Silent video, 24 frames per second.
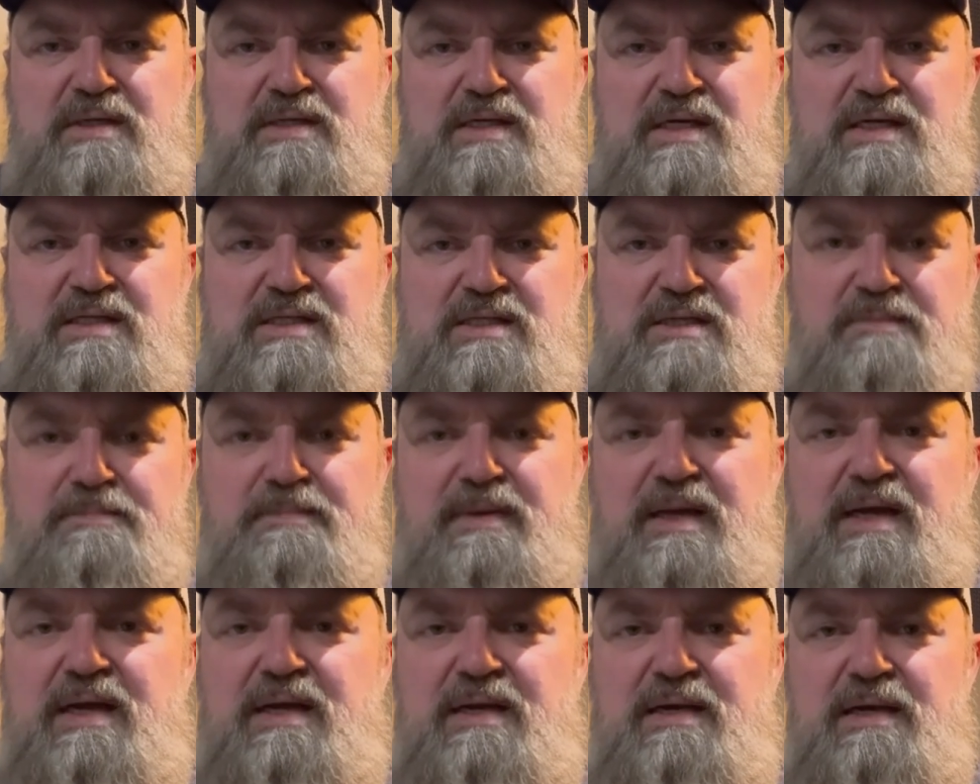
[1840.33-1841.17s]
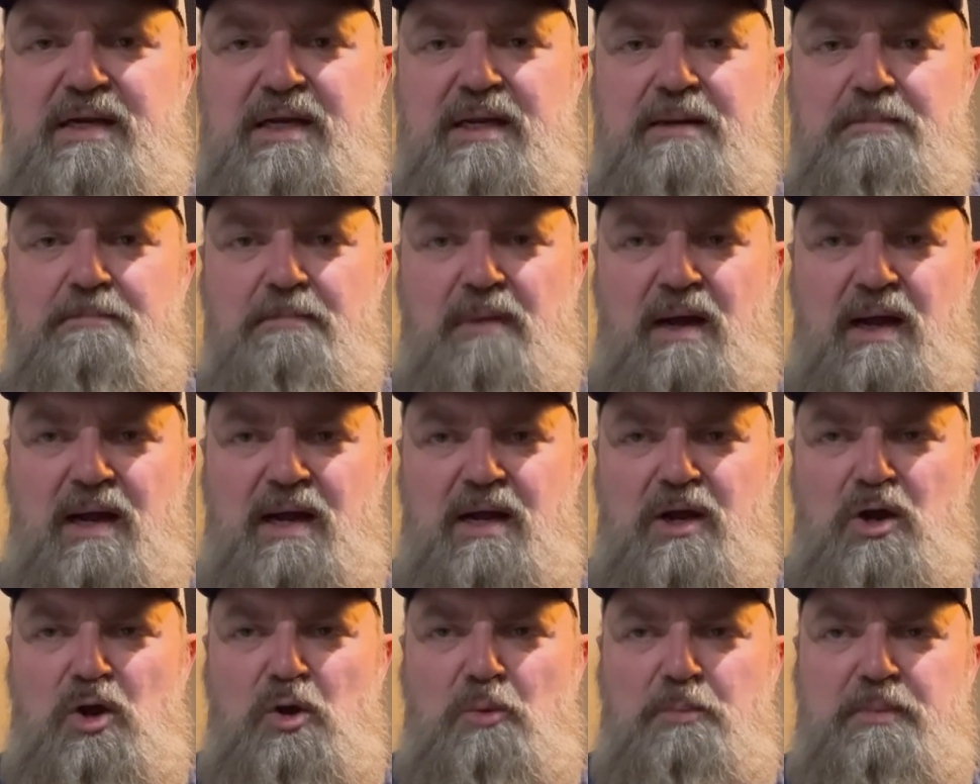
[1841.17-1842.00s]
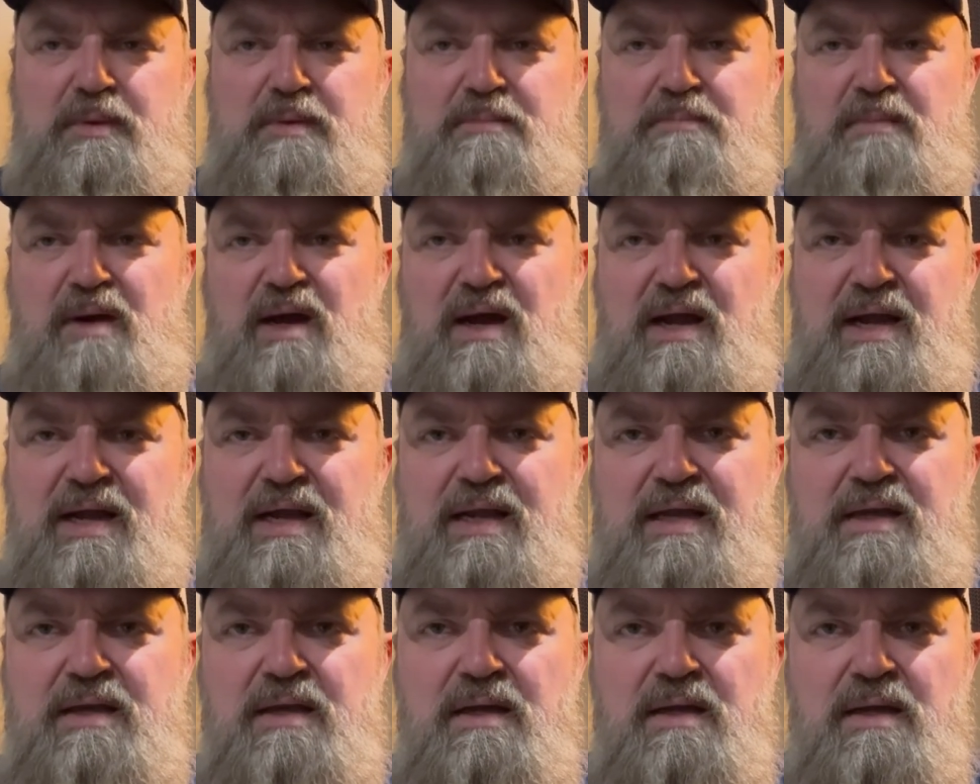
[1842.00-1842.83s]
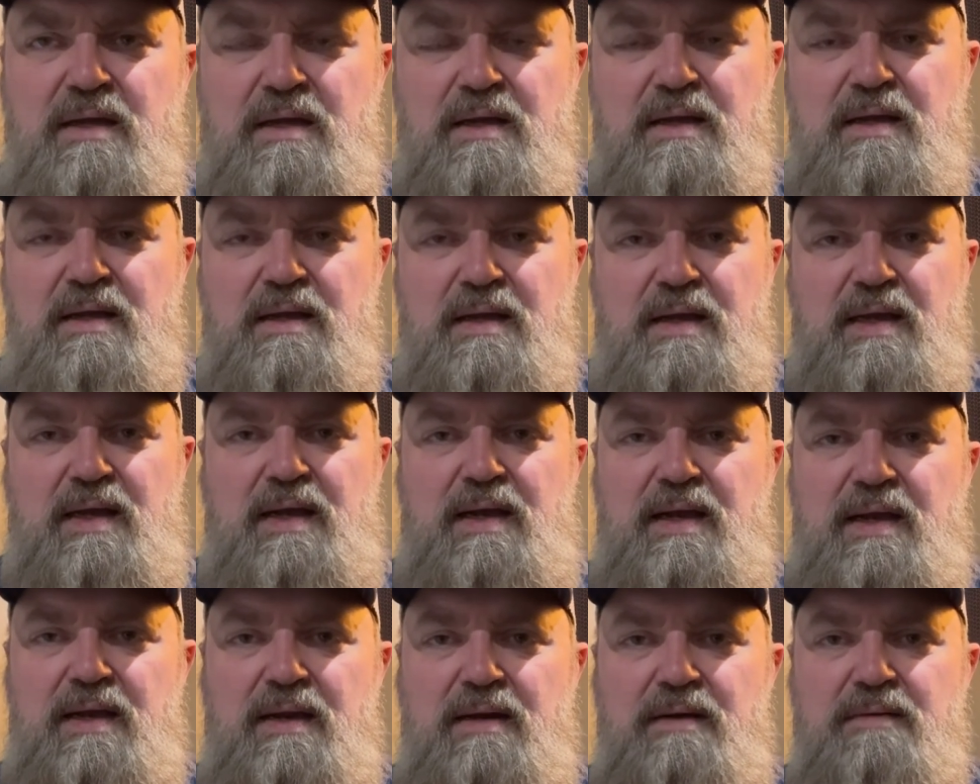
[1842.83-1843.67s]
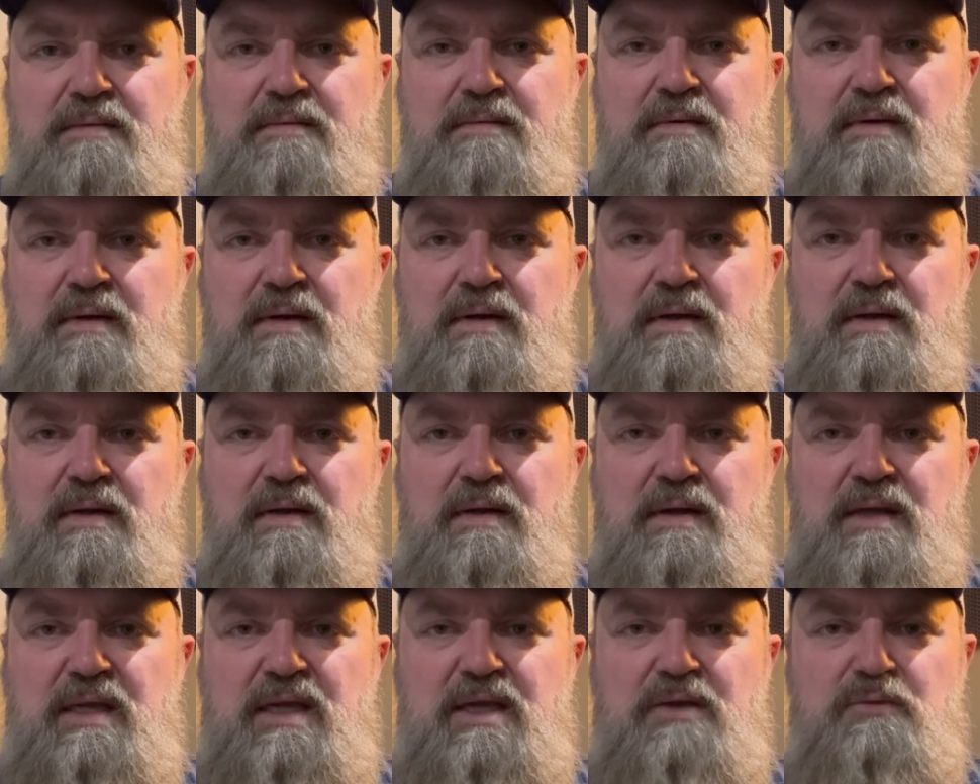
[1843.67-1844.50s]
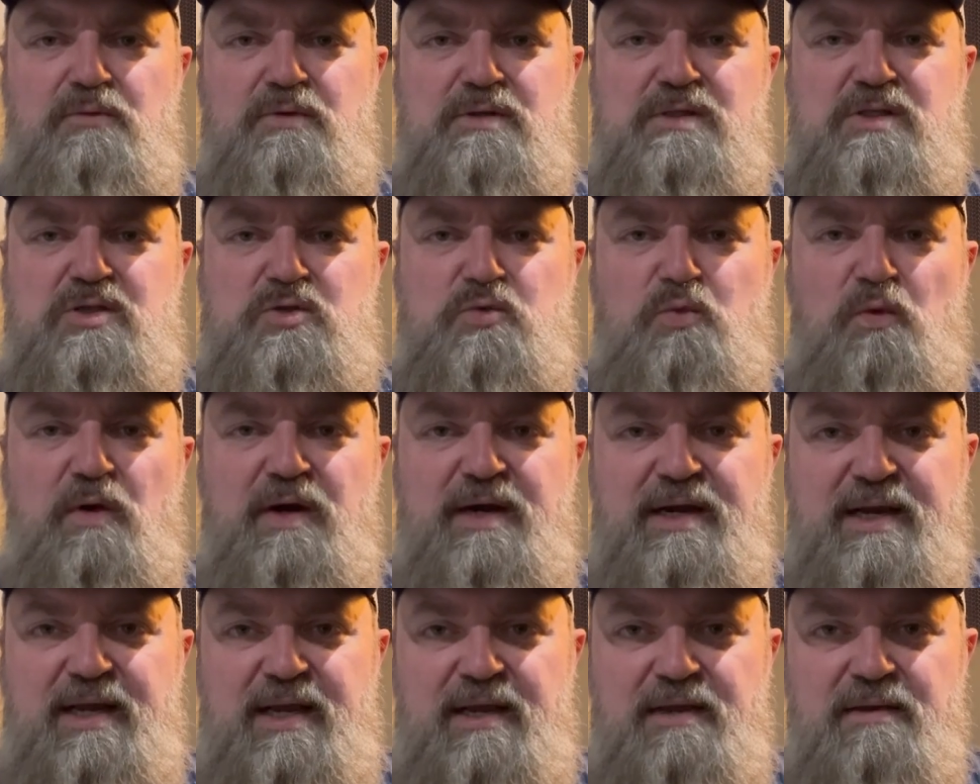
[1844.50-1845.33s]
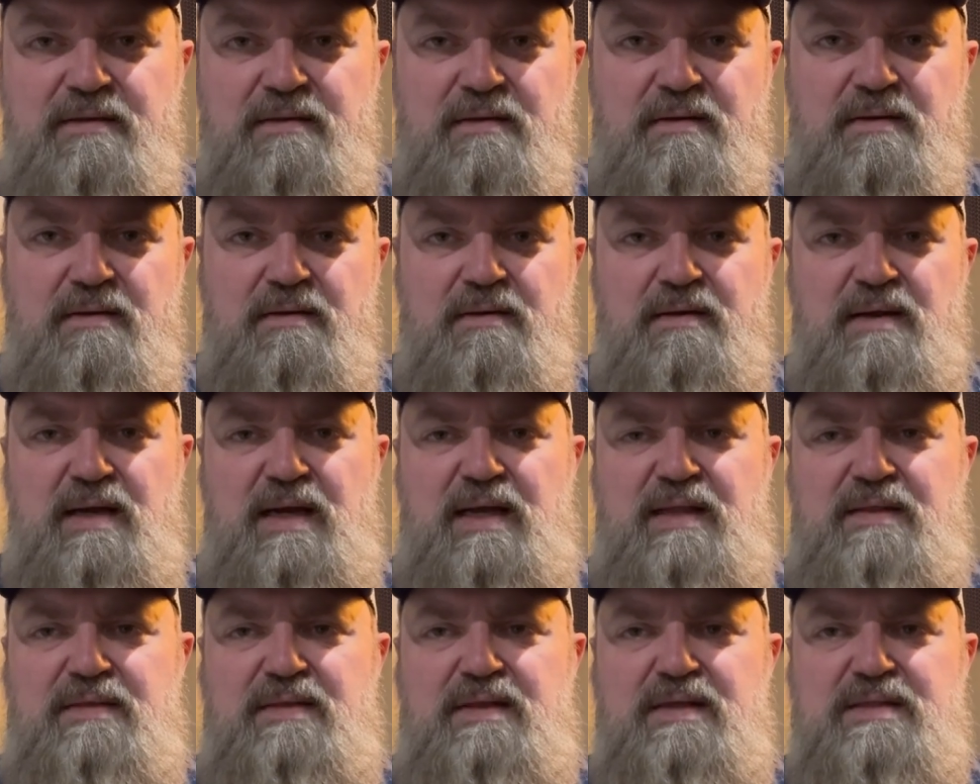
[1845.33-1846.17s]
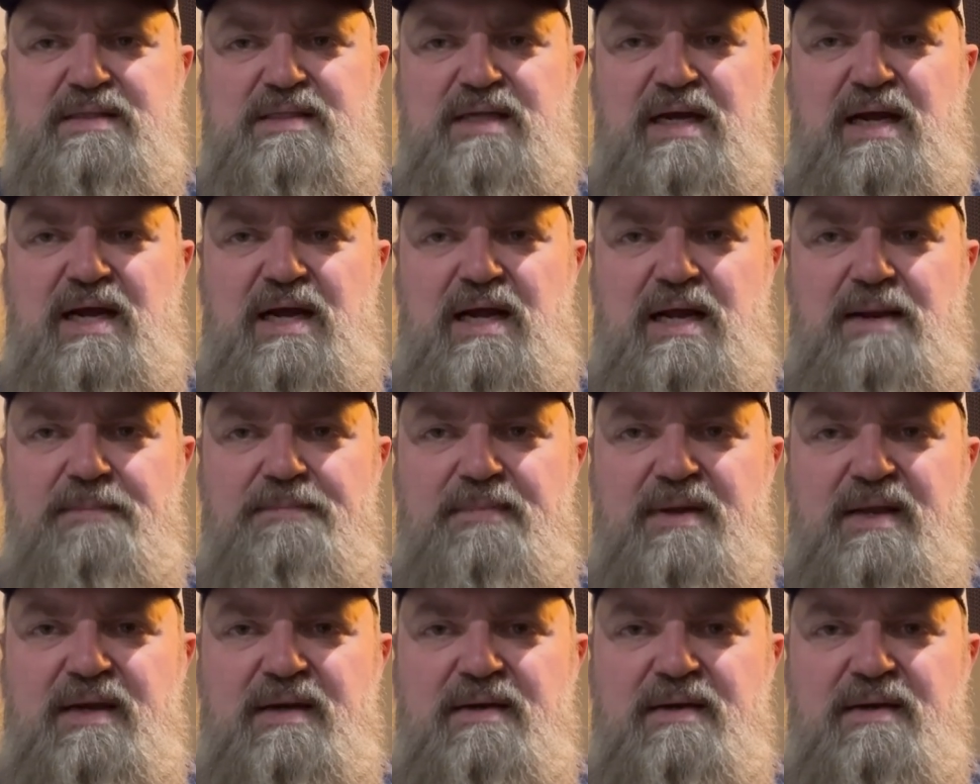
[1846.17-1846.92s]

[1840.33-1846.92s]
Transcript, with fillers: participate in my open mic, and he was 20 at the time.